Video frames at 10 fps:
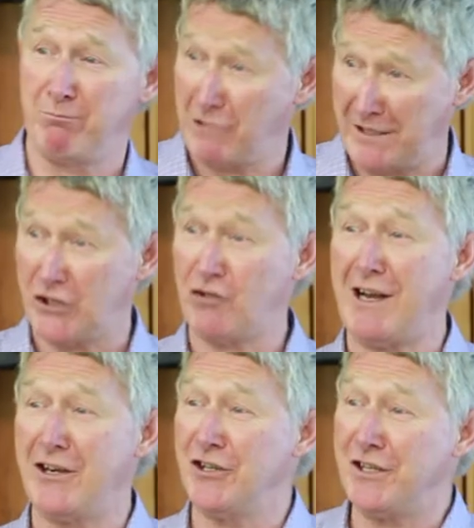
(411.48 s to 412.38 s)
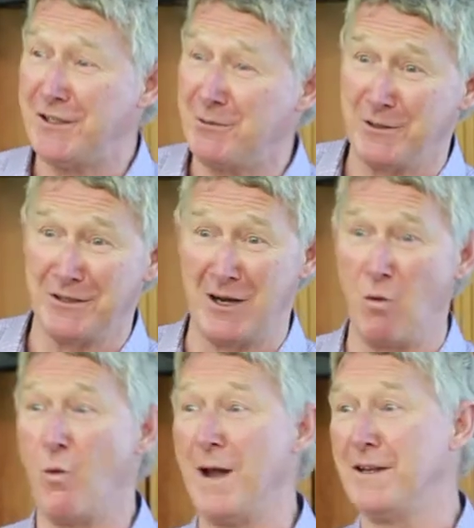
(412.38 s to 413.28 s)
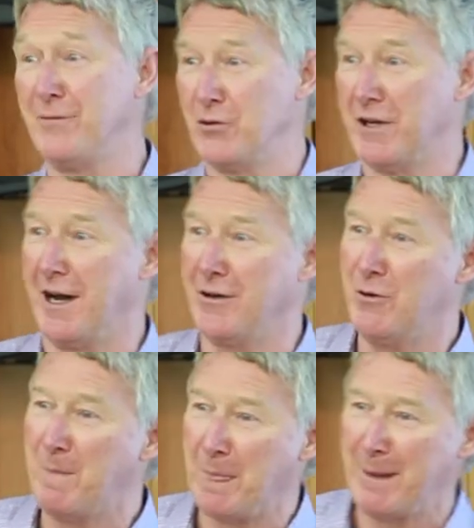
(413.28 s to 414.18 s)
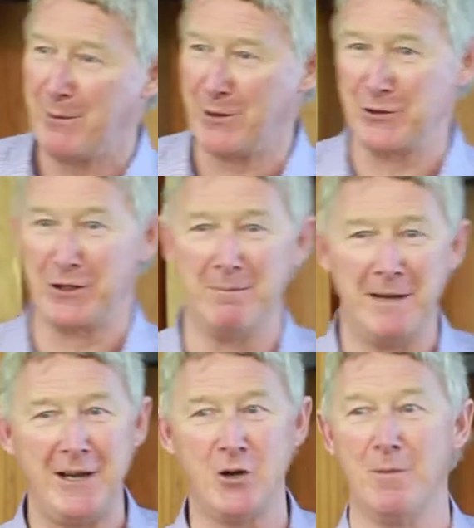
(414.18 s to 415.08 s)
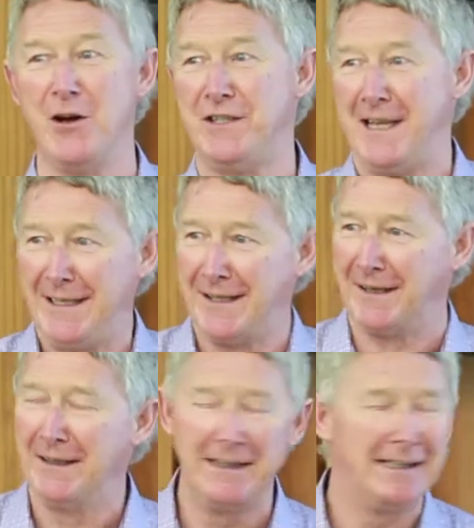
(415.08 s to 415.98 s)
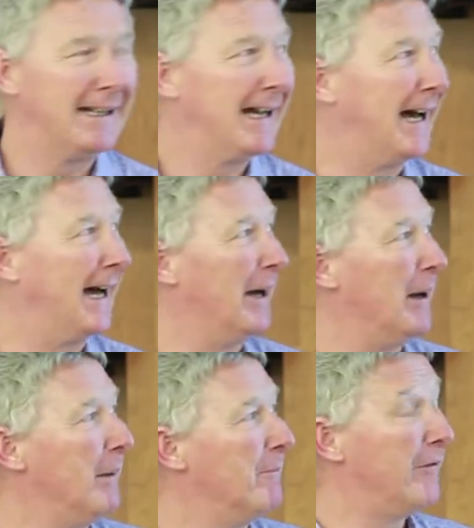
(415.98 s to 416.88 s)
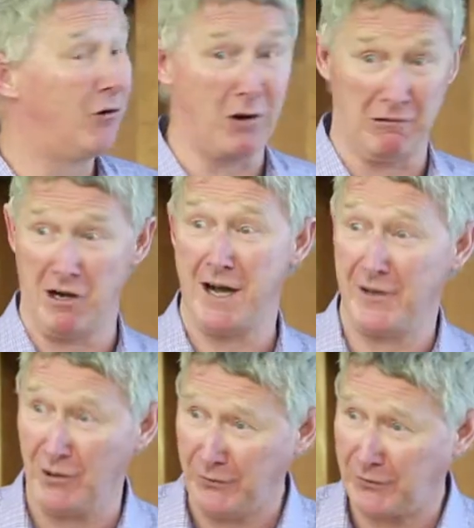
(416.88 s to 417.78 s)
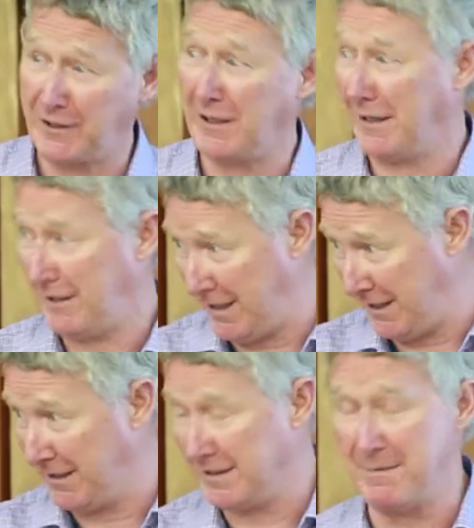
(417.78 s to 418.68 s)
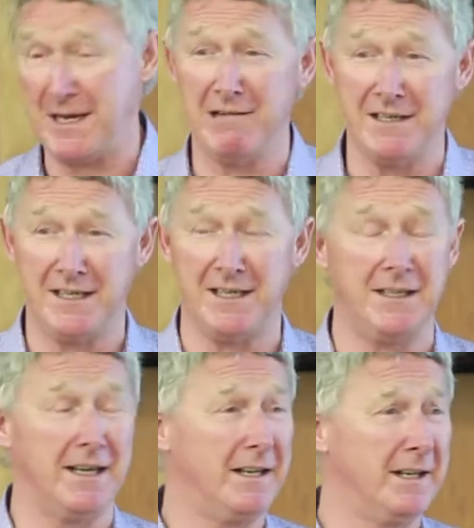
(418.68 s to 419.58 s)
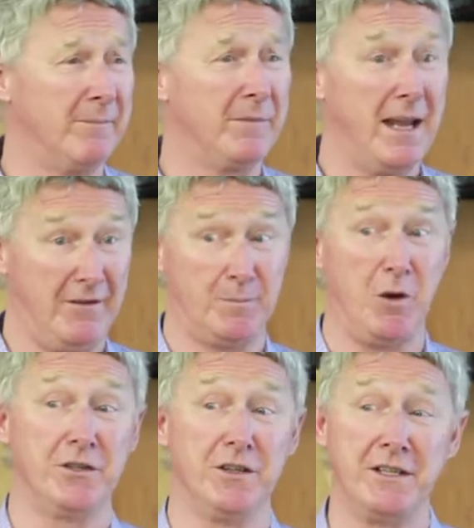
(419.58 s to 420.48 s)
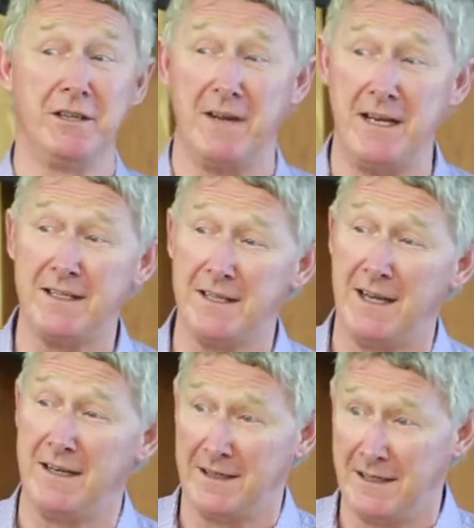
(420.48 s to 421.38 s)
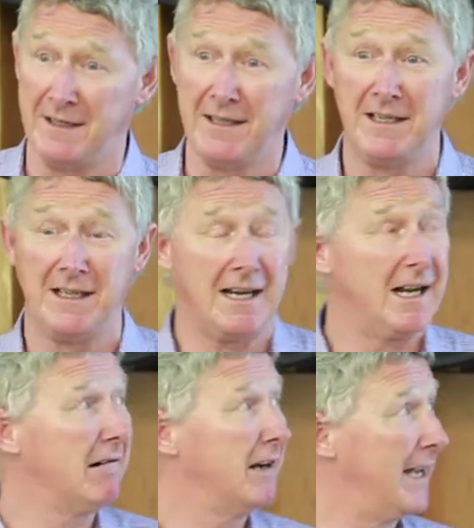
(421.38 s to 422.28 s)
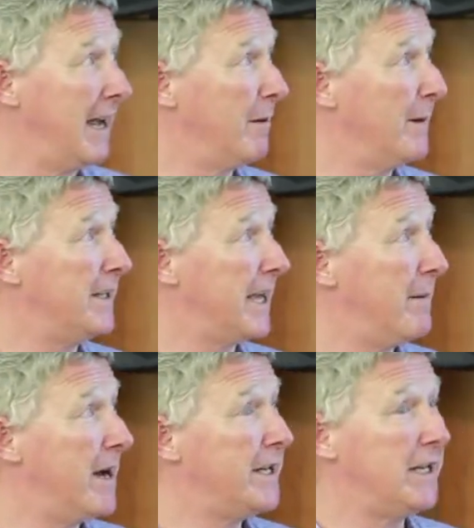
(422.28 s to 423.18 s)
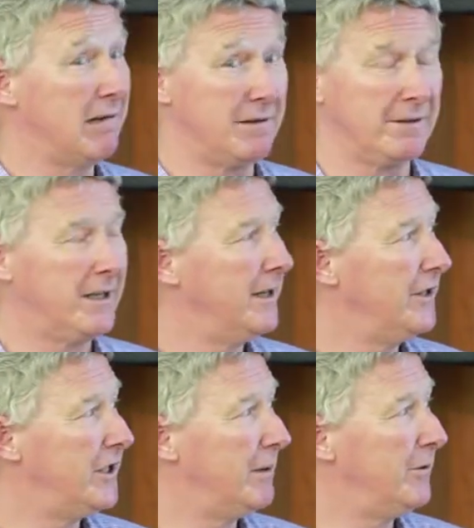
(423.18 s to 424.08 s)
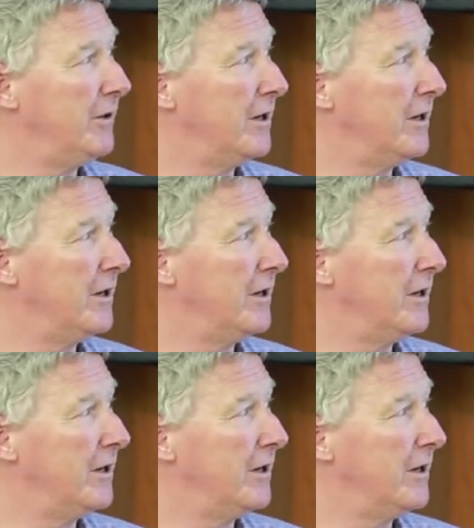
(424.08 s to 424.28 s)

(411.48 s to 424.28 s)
product strategist, which is a wonderful title because it can mean almost anything. Um, for Orion Health, uh, and as Amir has said, they um, have sponsored this event and uh, are allowing me to come out here and, and share with you